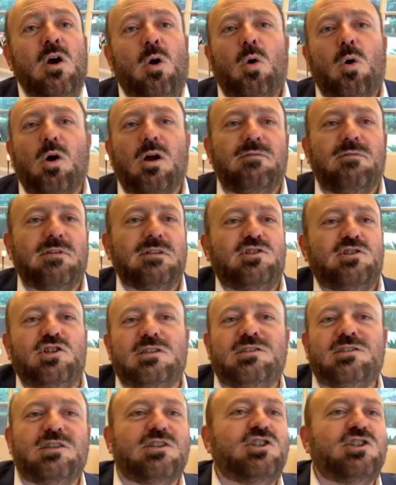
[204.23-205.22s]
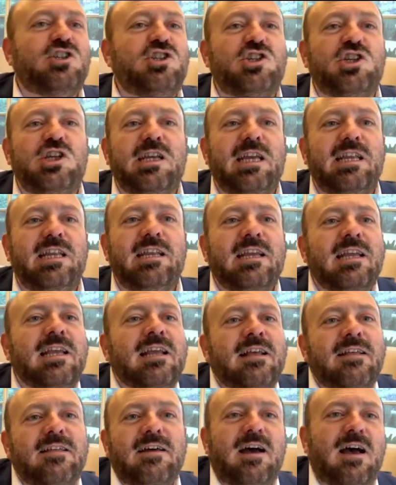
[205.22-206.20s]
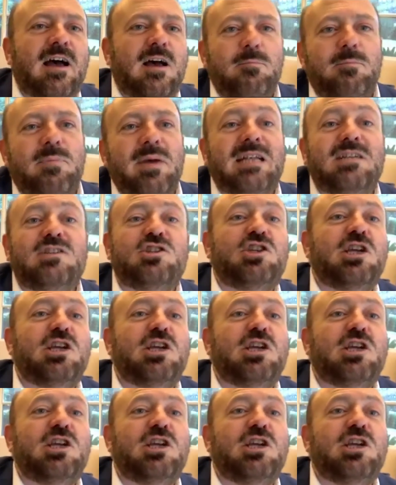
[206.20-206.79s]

or if it's just a bed